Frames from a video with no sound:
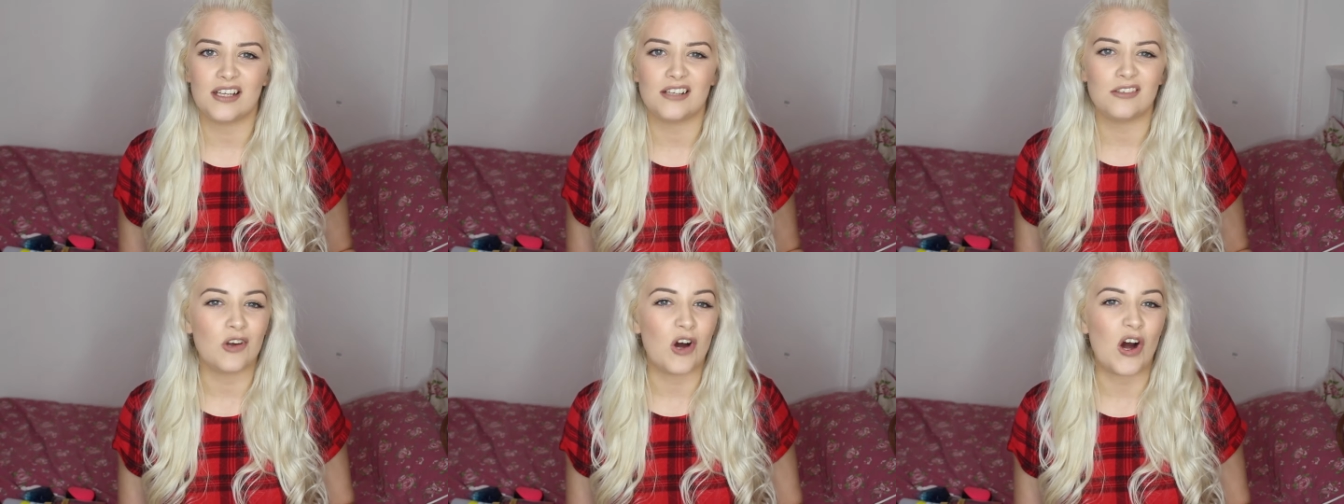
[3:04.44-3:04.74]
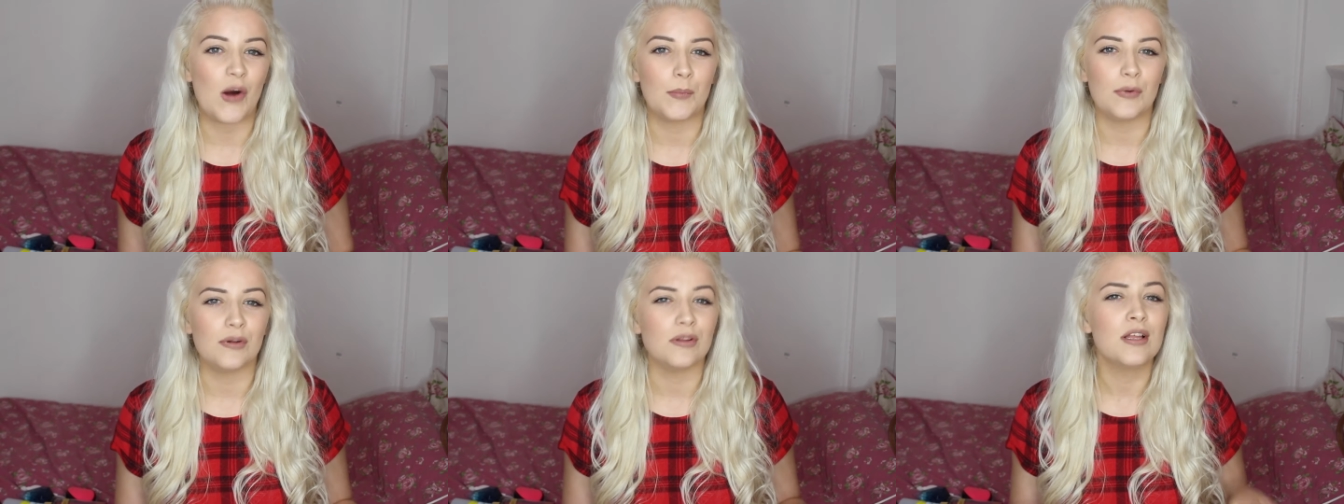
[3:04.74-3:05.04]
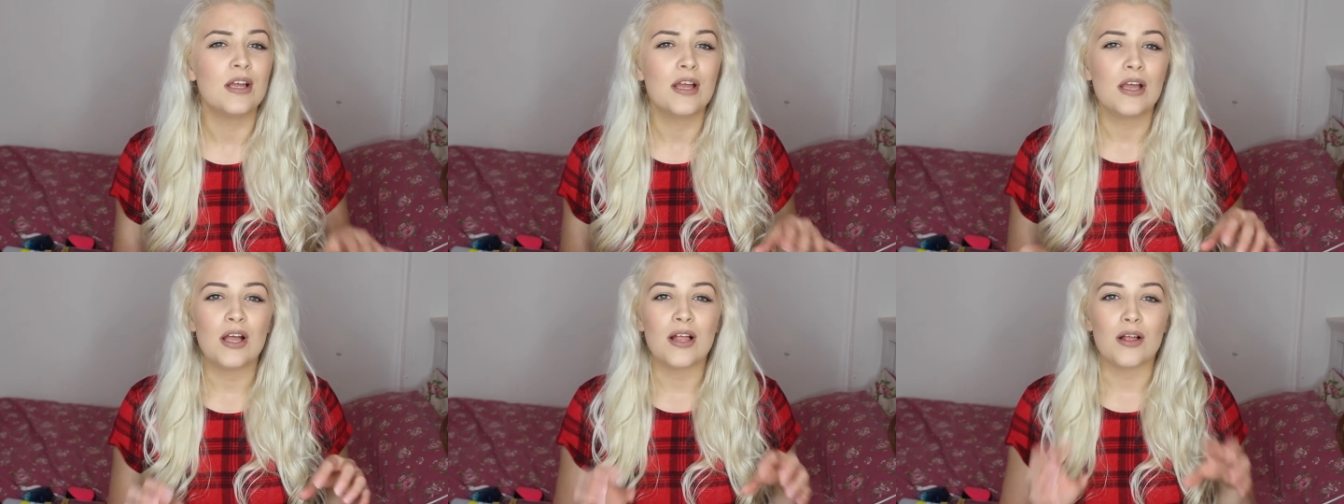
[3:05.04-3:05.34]
a normal
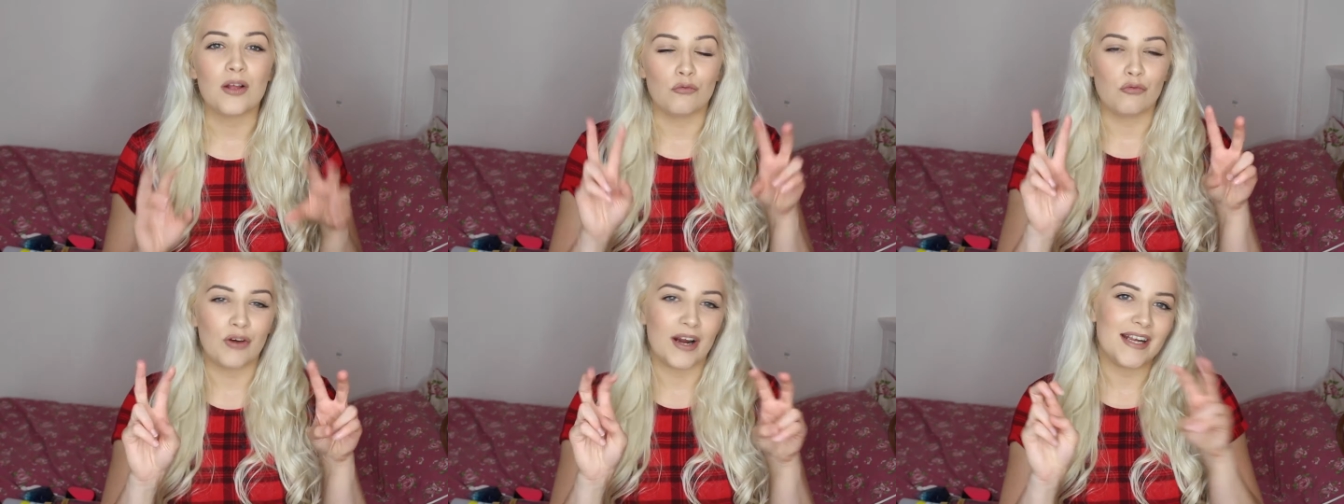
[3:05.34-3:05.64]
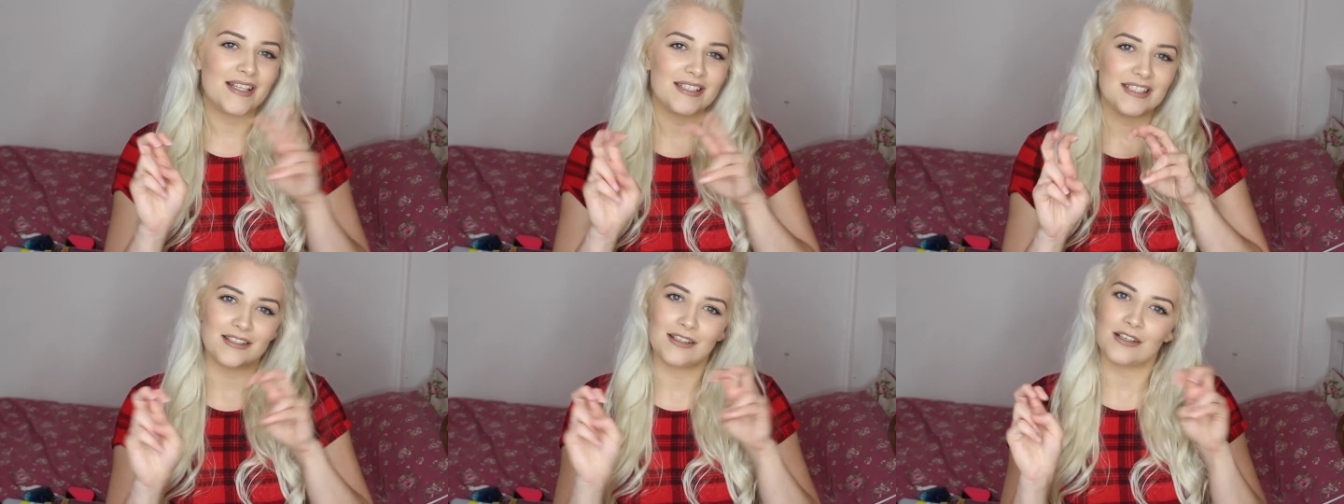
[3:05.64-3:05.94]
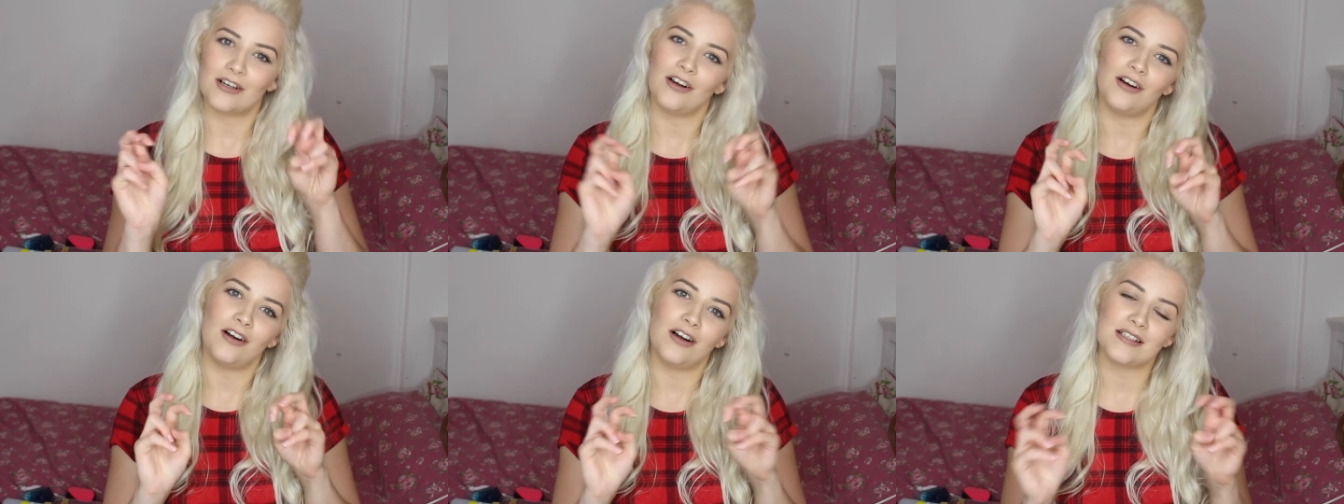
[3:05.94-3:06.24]
writing
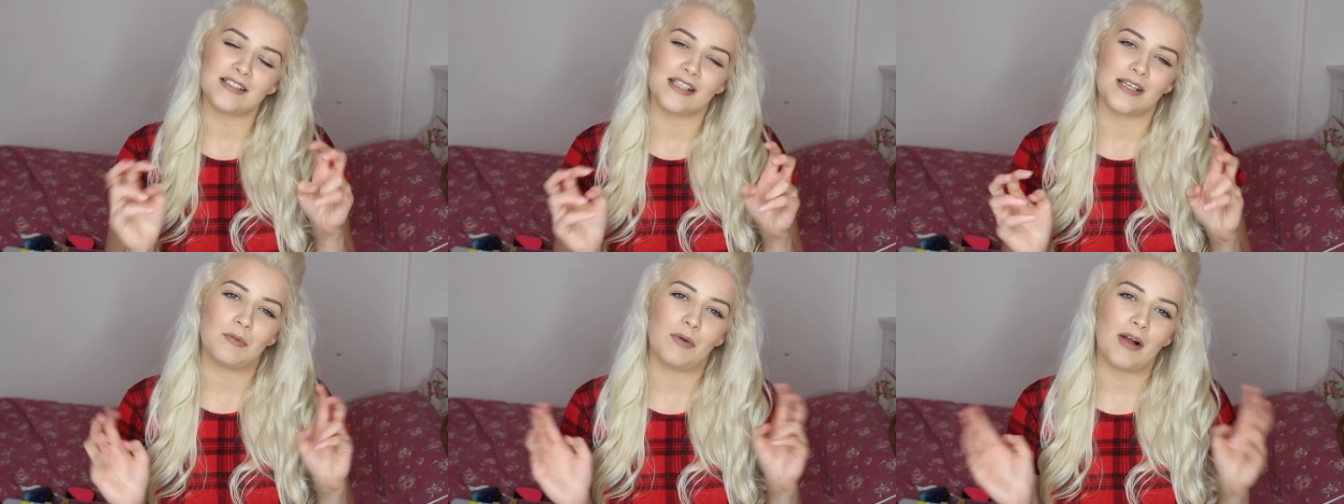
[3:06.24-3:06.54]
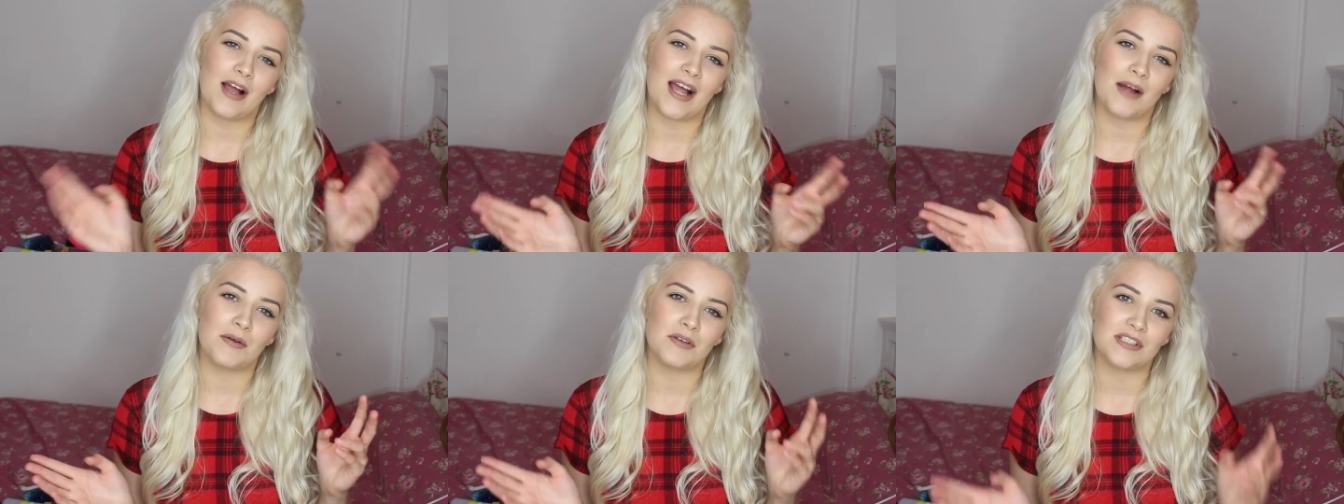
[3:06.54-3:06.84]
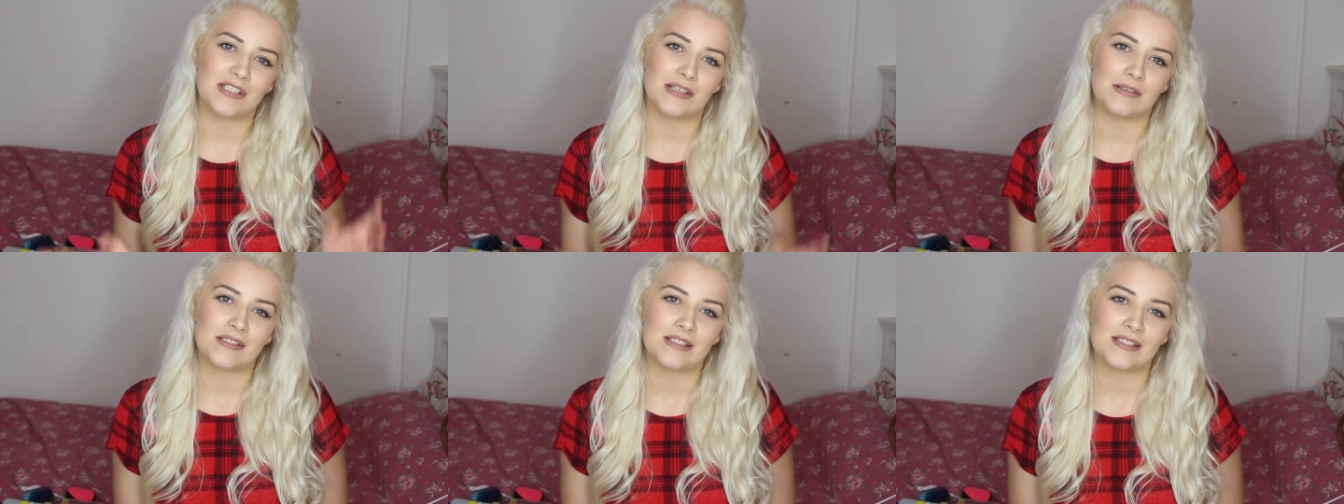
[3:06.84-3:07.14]
course, like what I
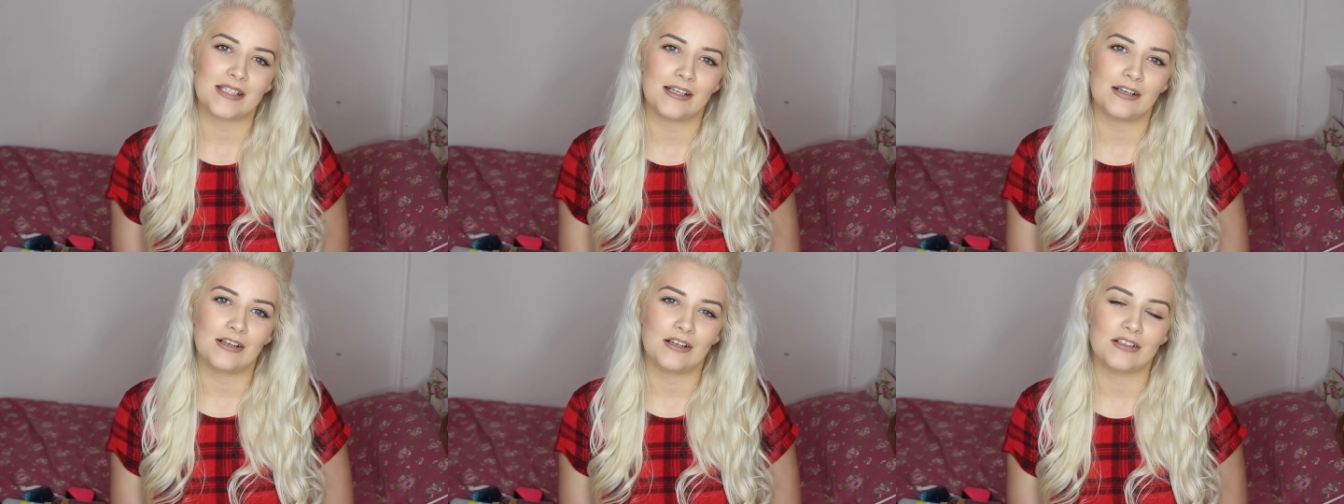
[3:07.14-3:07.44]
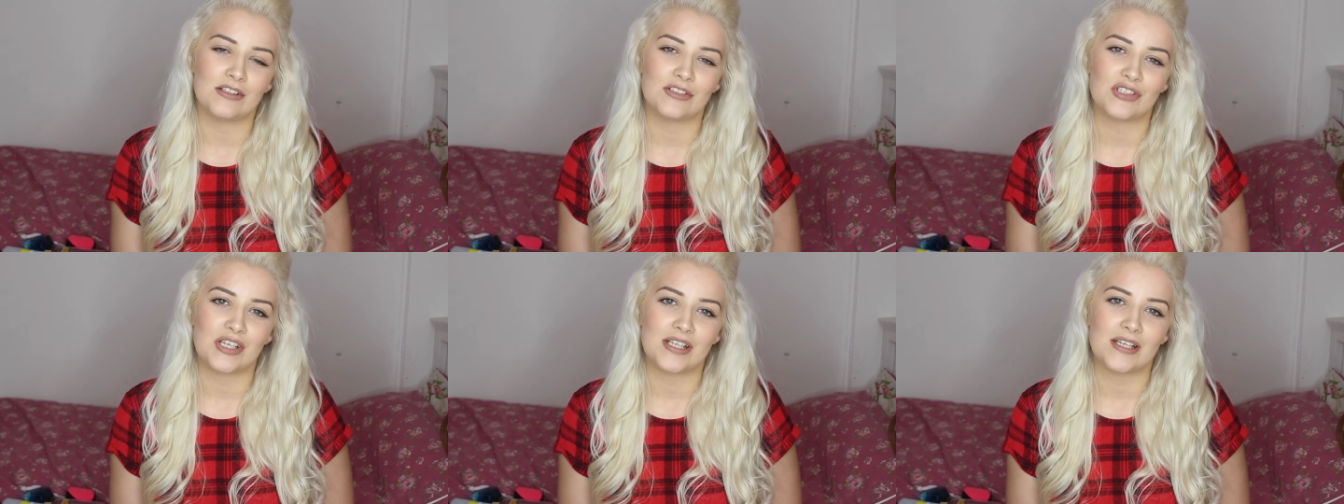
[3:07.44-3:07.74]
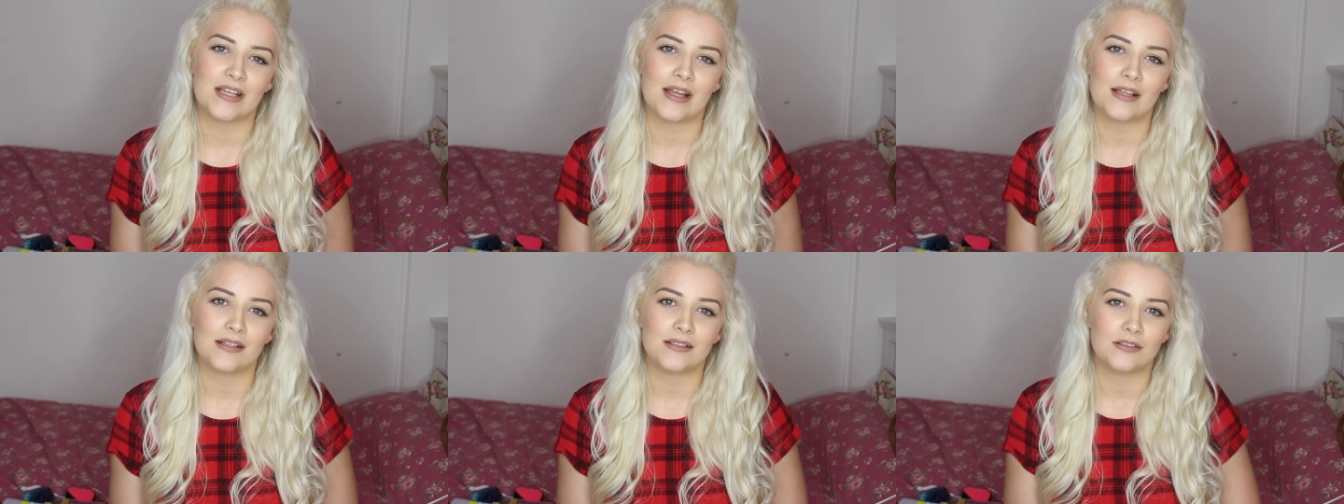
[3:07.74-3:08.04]
was doing in a
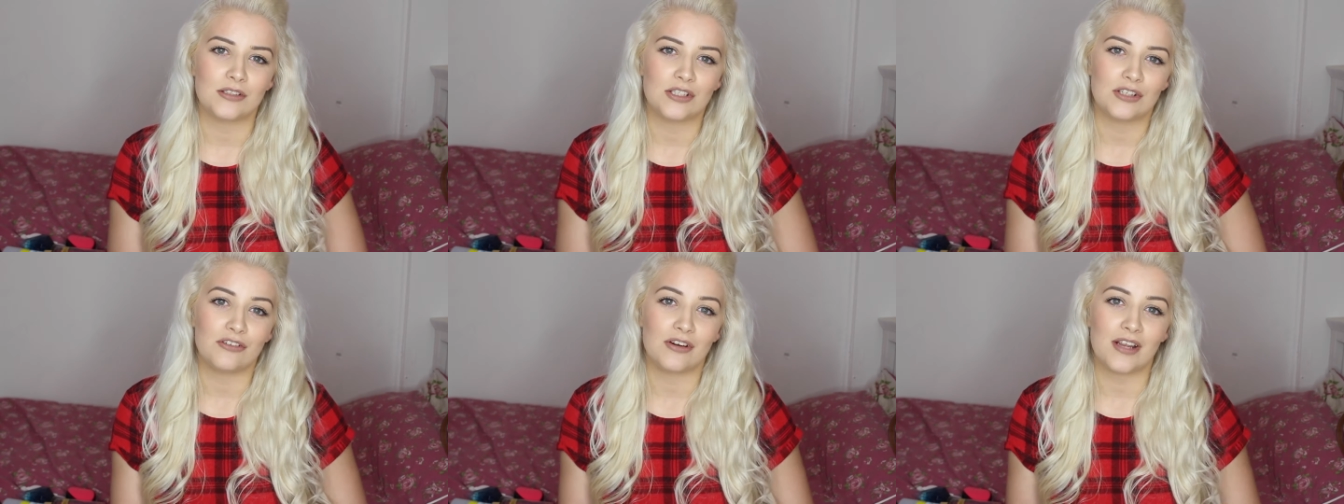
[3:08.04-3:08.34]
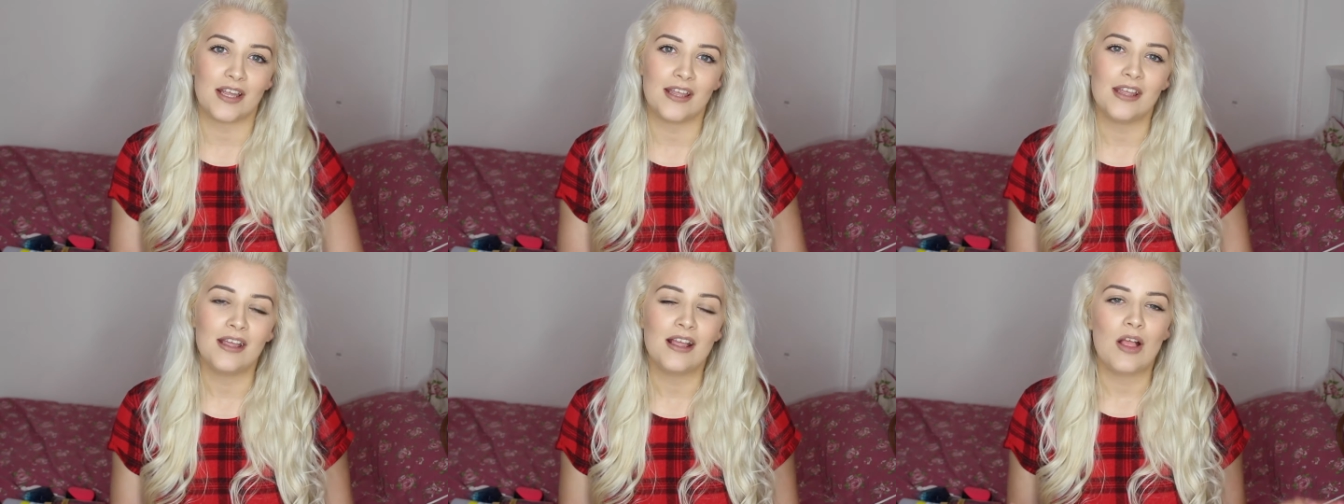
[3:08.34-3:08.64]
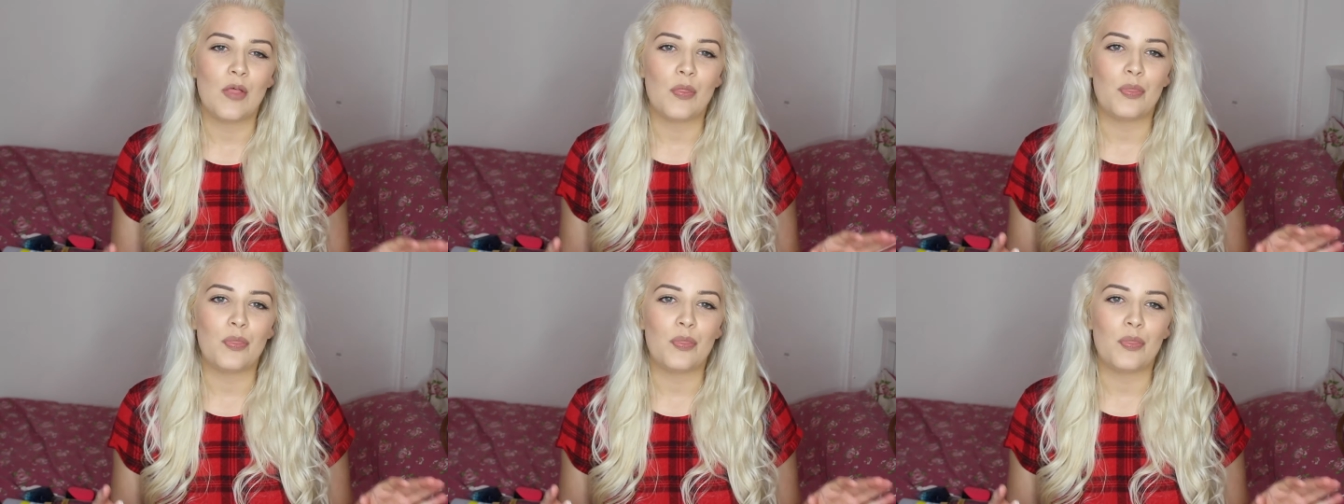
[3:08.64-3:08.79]
psychology degree,